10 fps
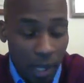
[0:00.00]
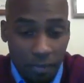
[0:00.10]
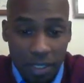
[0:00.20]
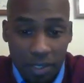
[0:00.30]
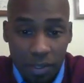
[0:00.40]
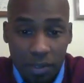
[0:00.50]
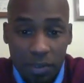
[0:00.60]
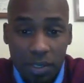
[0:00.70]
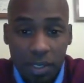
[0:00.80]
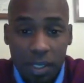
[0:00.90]
Eventually,
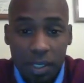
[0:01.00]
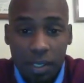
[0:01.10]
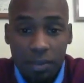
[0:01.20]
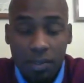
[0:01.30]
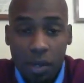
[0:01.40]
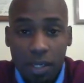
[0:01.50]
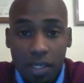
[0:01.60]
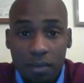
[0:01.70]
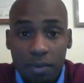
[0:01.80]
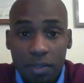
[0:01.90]
due to the
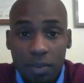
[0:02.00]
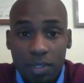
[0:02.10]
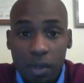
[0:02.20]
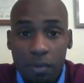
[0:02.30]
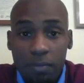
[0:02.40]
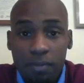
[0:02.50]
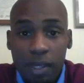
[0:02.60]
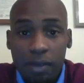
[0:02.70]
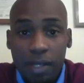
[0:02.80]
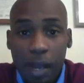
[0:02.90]
targeted individual's own
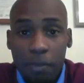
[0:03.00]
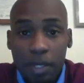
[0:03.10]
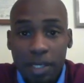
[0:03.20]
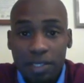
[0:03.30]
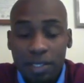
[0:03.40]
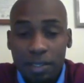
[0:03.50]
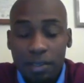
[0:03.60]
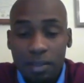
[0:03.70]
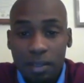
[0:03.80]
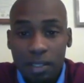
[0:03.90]
fear and apprehension,